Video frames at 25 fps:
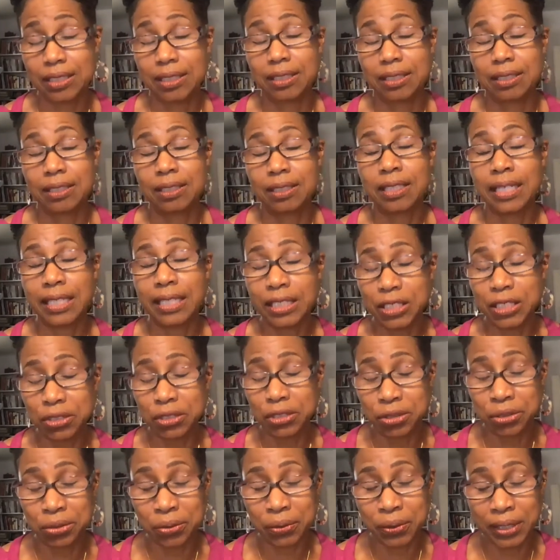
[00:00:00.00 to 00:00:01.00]
Thank you,
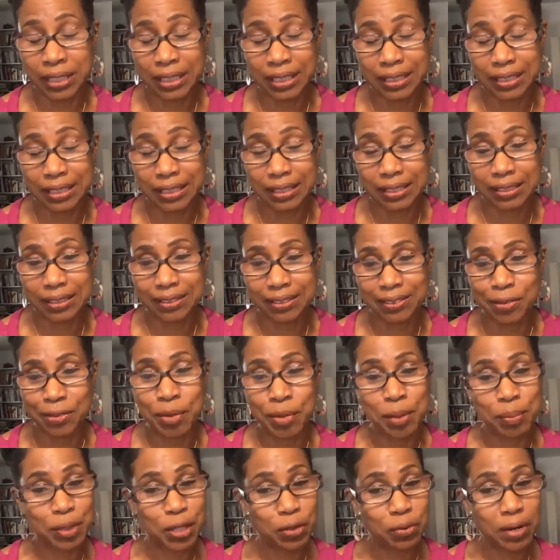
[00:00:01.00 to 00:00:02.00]
Joyce. Don't make me
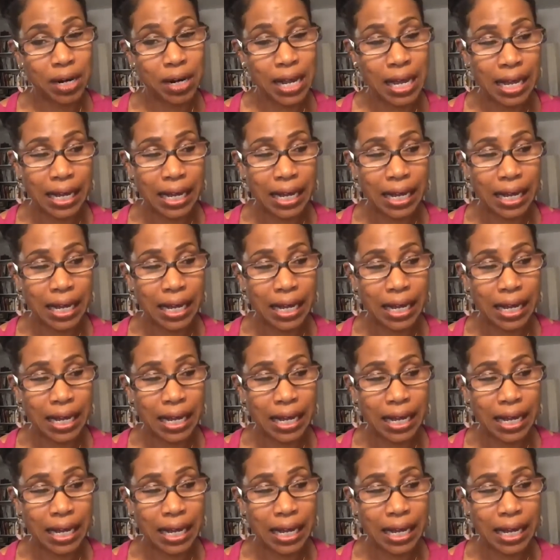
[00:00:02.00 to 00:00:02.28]
cry.